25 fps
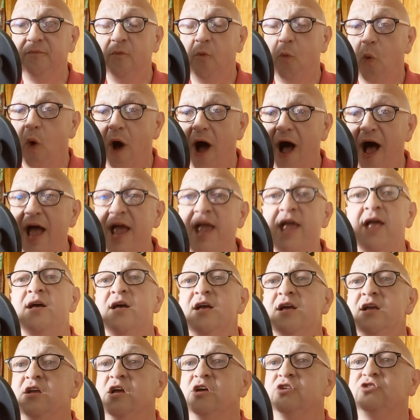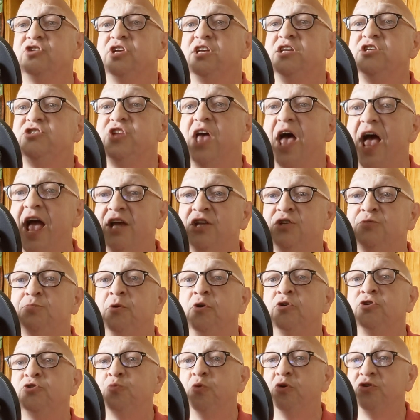Why? Because his
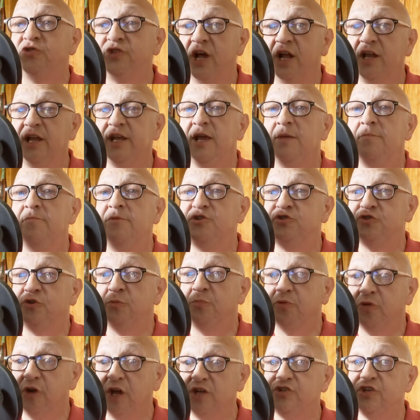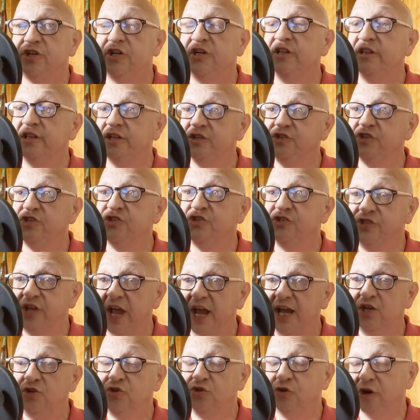experts were telling him, Mr. President, this is
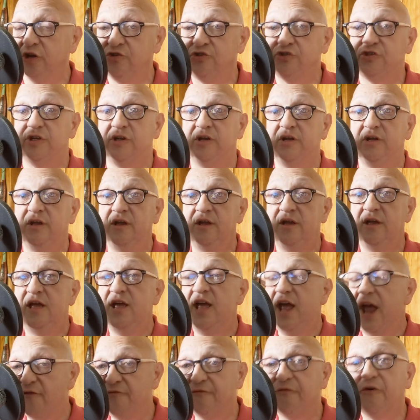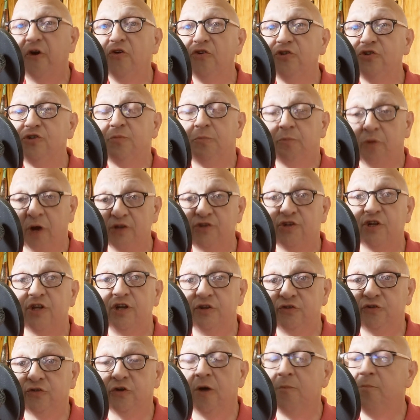dangerous. At first,
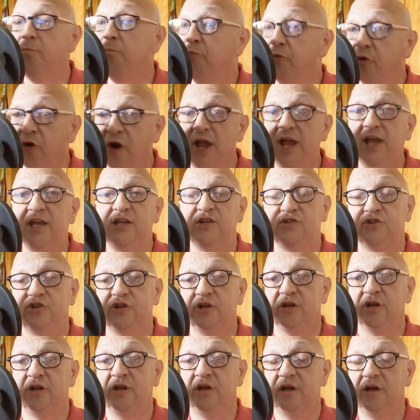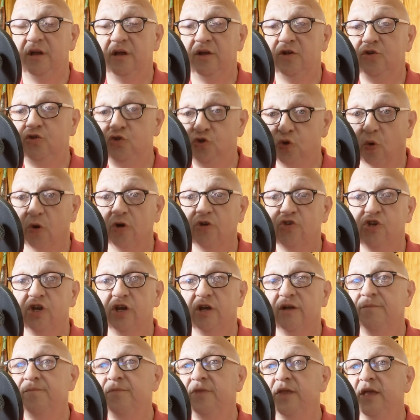President Trump praised Georgia.